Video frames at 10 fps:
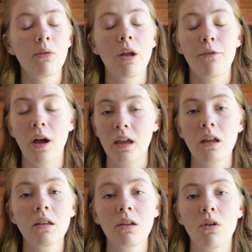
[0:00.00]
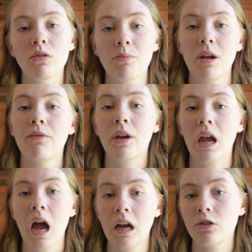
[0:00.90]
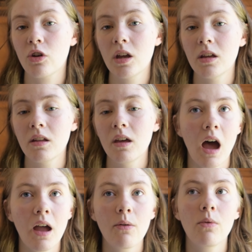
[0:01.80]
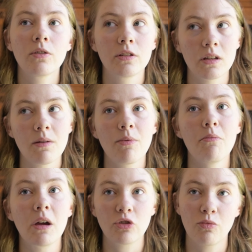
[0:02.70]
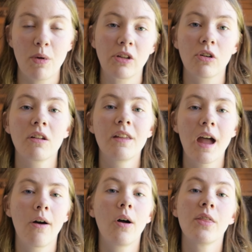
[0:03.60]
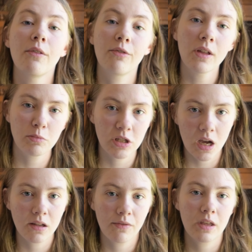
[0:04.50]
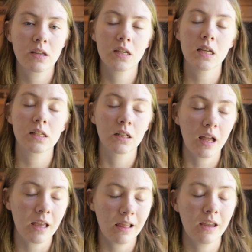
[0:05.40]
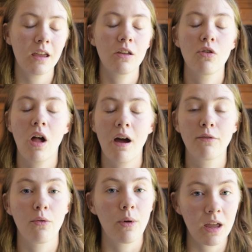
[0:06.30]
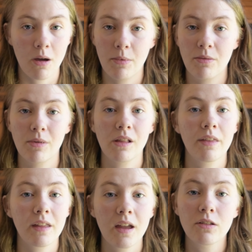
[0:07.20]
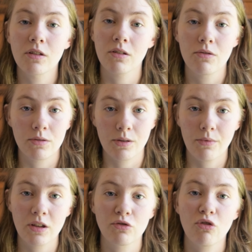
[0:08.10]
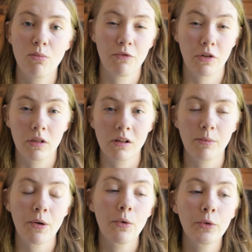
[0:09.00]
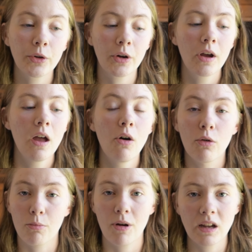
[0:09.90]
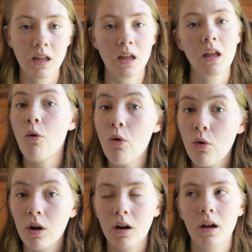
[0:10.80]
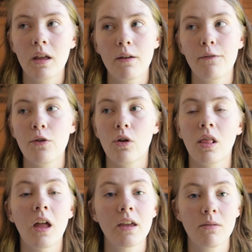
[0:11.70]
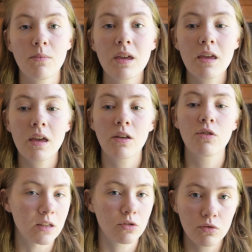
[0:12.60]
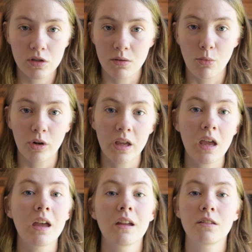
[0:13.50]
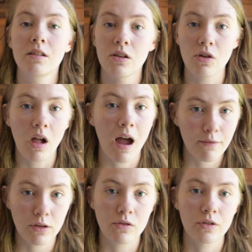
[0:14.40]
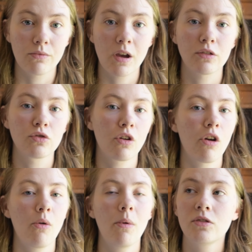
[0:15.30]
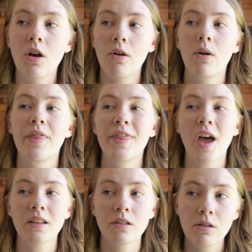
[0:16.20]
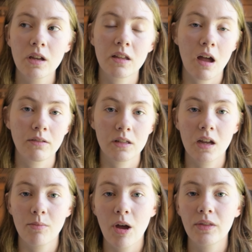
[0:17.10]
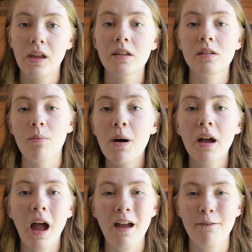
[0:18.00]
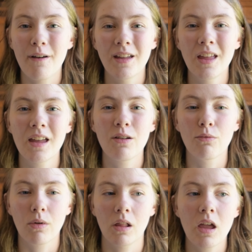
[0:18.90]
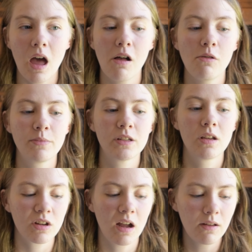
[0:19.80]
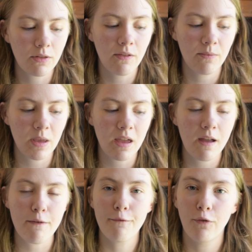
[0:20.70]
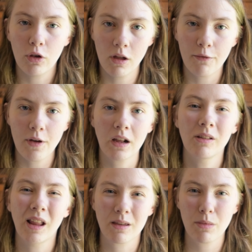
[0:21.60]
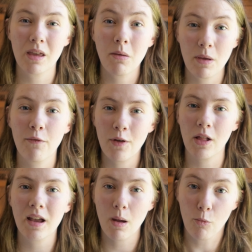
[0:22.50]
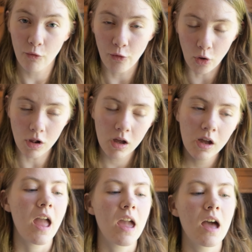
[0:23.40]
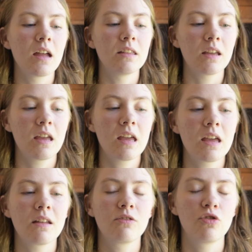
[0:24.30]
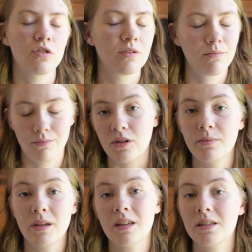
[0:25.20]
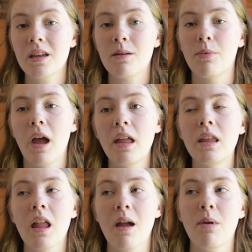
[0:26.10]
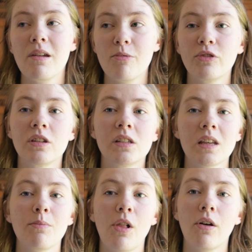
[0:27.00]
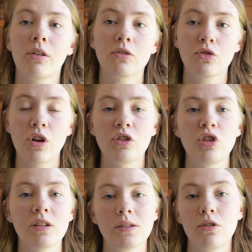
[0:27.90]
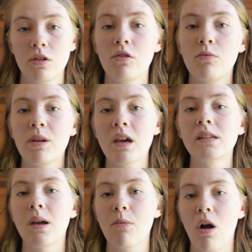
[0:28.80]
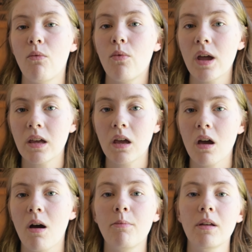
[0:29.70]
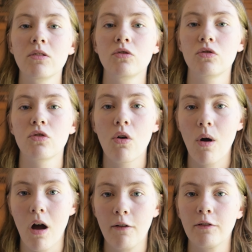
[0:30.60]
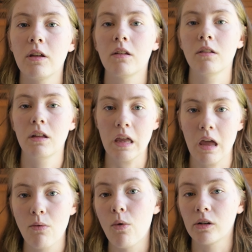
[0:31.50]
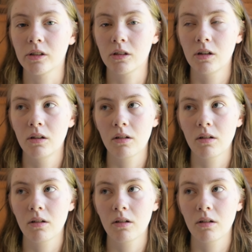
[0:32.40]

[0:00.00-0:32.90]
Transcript: If I can go to bed very hydrated, I will sleep much better. Now, the flip side of this is likely you'll have to wake up in the middle of the night to use the restroom if you're a little bit older or pregnant, or if you're like me, as soon as the morning hits, you'll have to use the restroom. So that's the only downside about this, but I find that it really helps just kind of give me a full effect, like making me feel like I'm full, and it just puts me to sleep. And then I'm able to sleep with longer stretches too, because I'm not waking up so often to get water.